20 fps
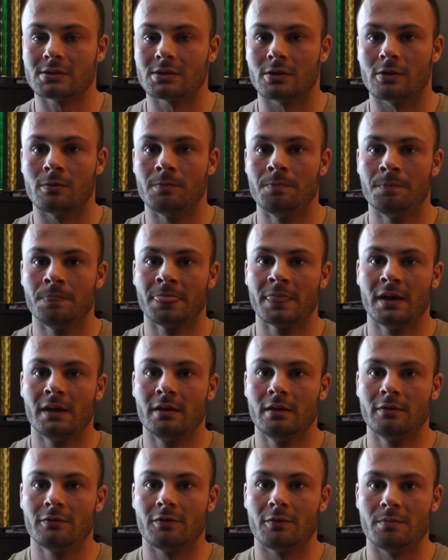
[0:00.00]
So
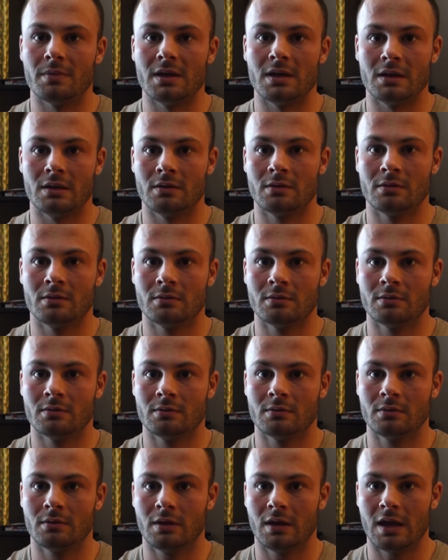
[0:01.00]
for me,
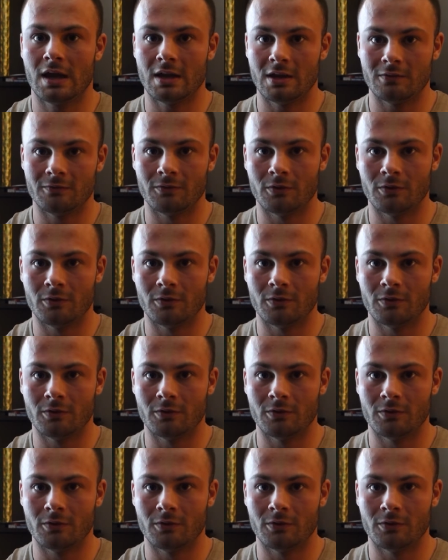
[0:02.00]
eating